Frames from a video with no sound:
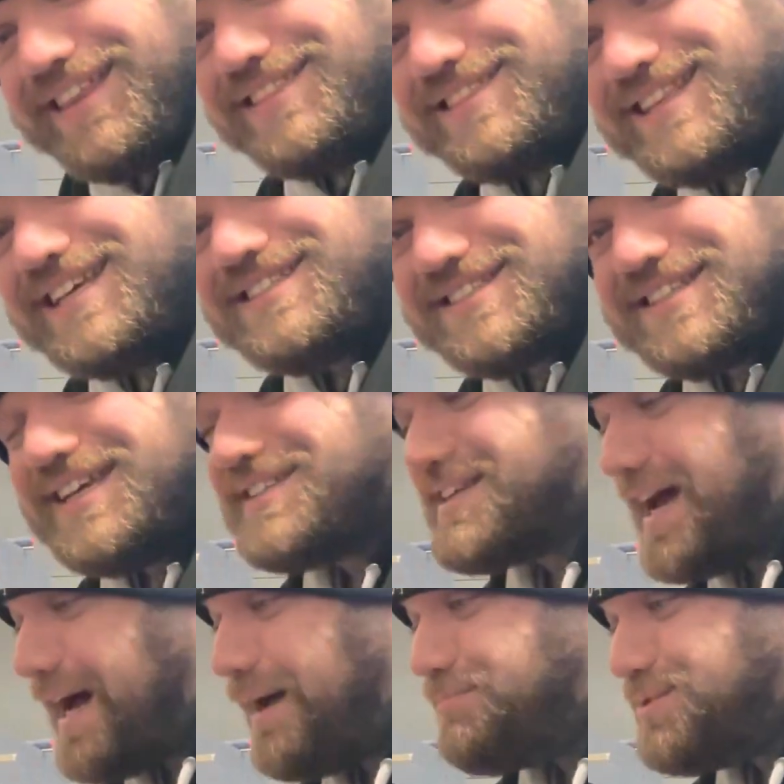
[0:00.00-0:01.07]
this is
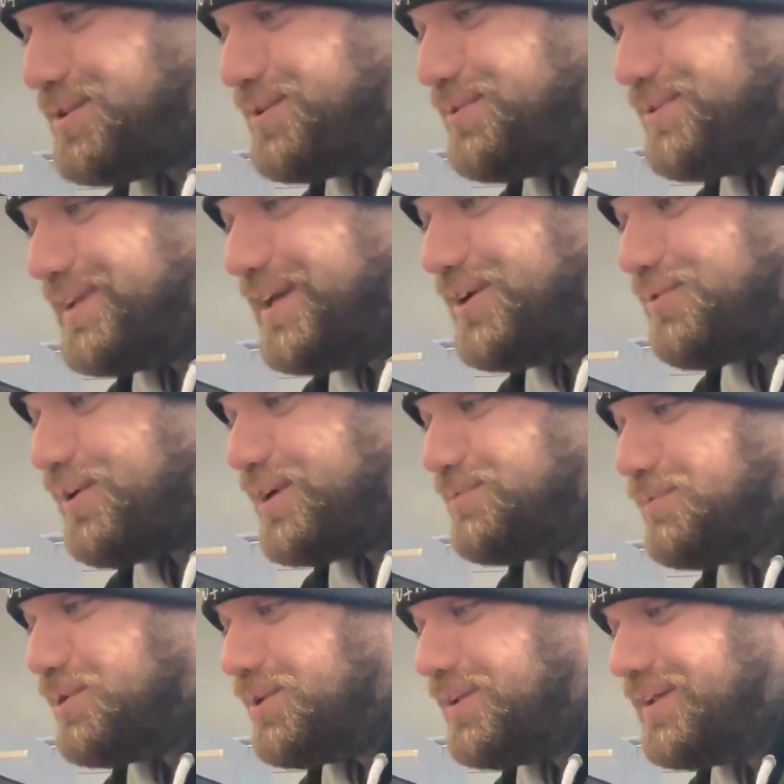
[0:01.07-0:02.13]
absolutely
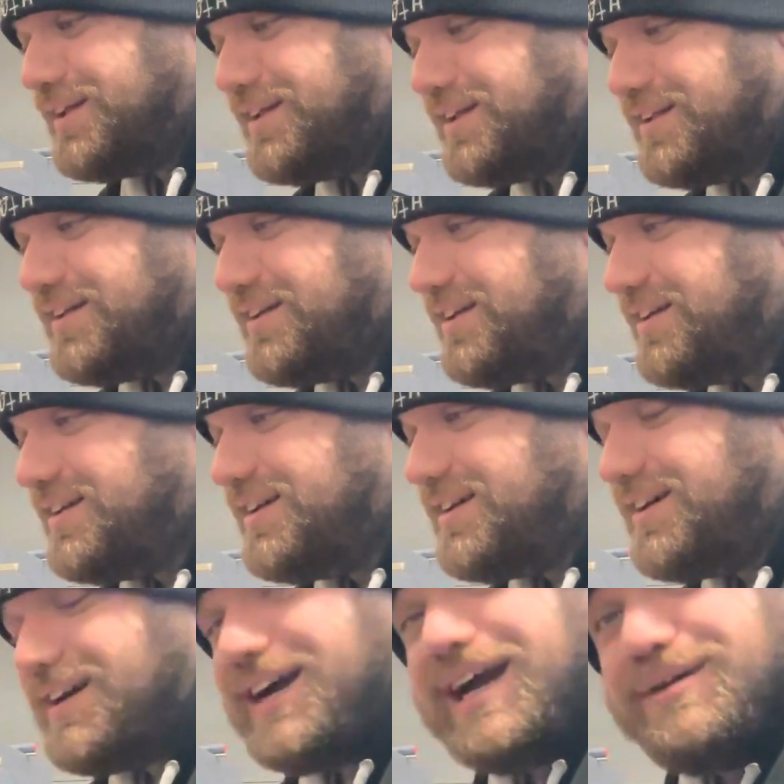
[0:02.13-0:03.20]
incredible.
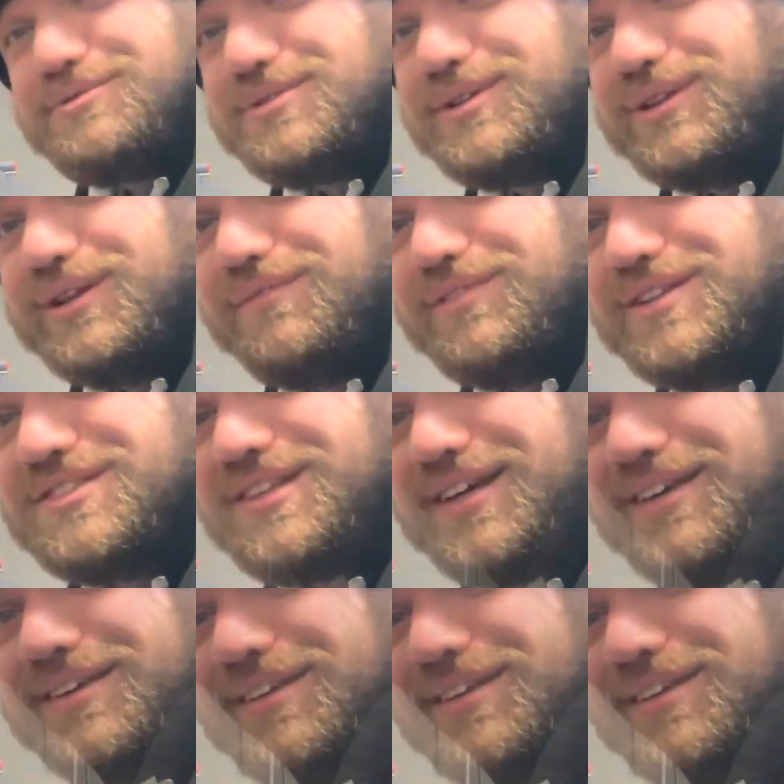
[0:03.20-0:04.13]
Absolutely love this thing.